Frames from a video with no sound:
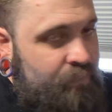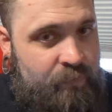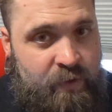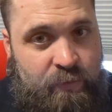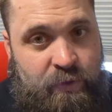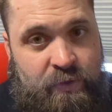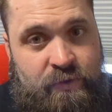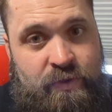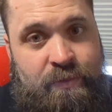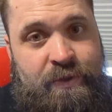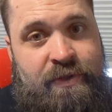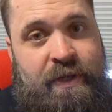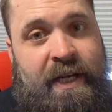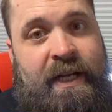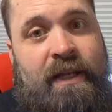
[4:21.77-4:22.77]
the book Super
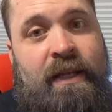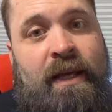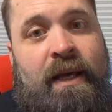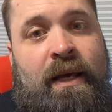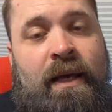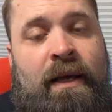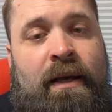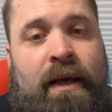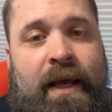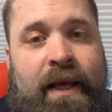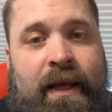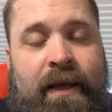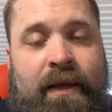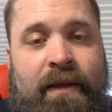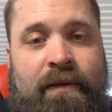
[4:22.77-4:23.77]
Training,
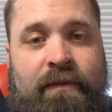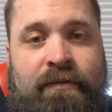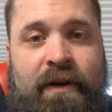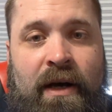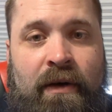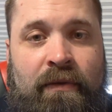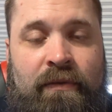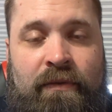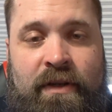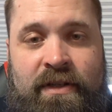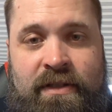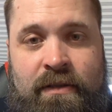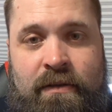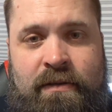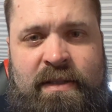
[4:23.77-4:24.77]
and found
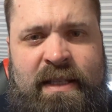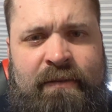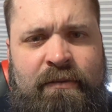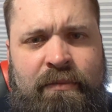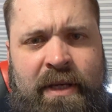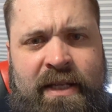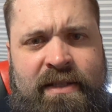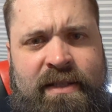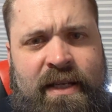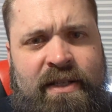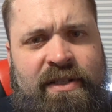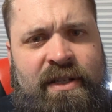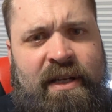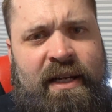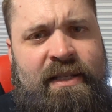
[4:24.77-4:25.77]
there's a 7-page
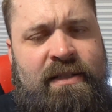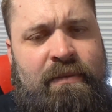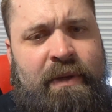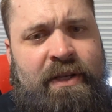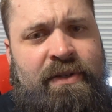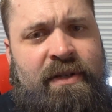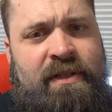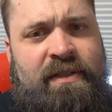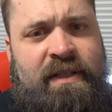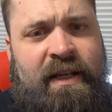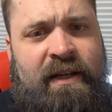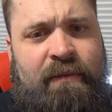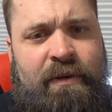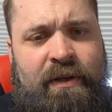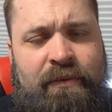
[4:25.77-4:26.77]
section on isometrics
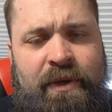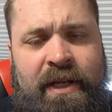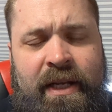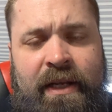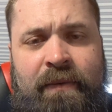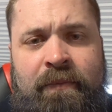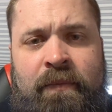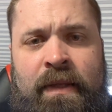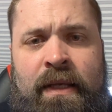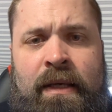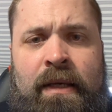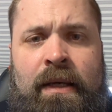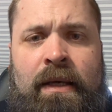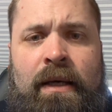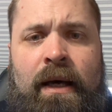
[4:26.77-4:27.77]
that I've been reading
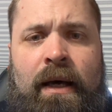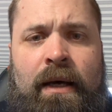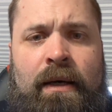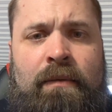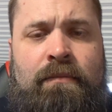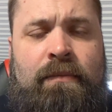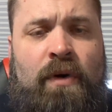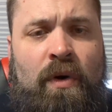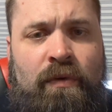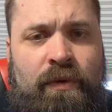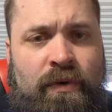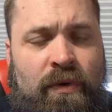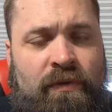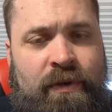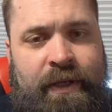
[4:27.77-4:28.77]
over
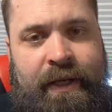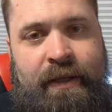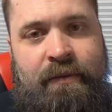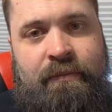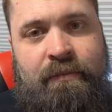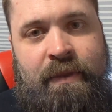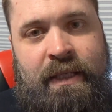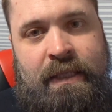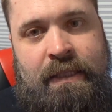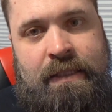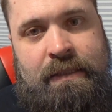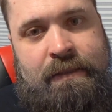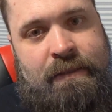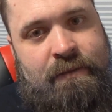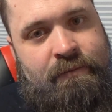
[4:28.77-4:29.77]
and over again
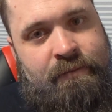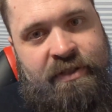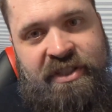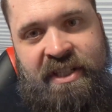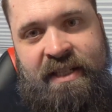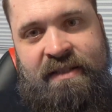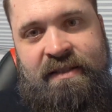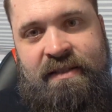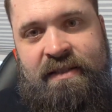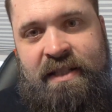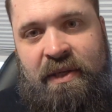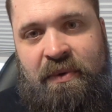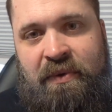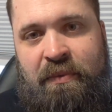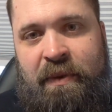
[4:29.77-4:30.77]
because shit doesn't
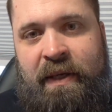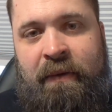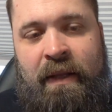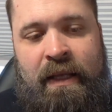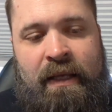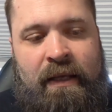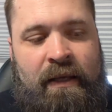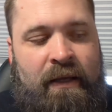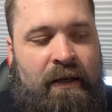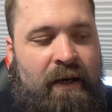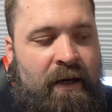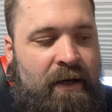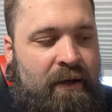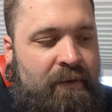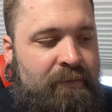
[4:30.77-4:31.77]
stick with me.
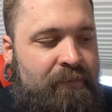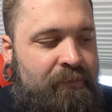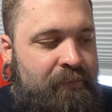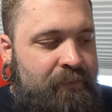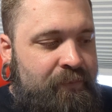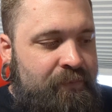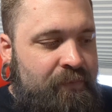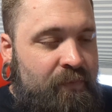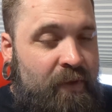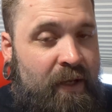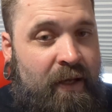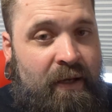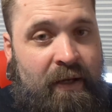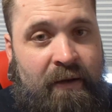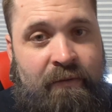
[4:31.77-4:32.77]

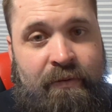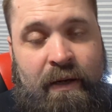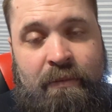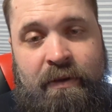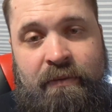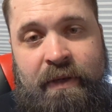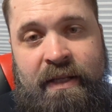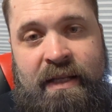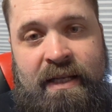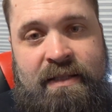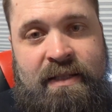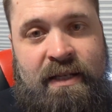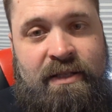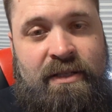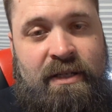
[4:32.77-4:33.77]
I probably read that
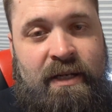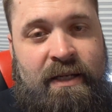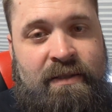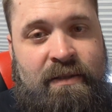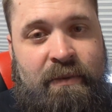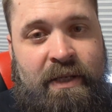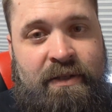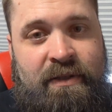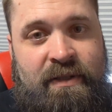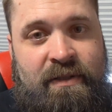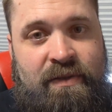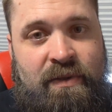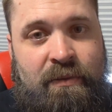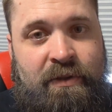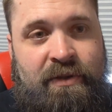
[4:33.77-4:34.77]
section on isometrics and
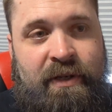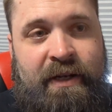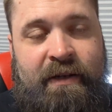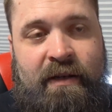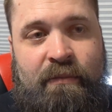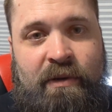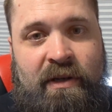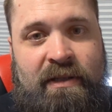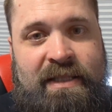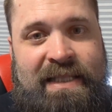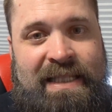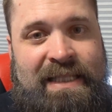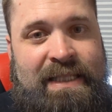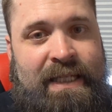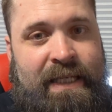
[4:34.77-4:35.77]
super training about
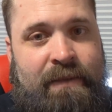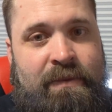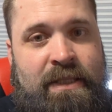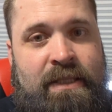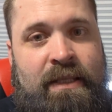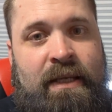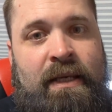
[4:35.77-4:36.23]
6 times.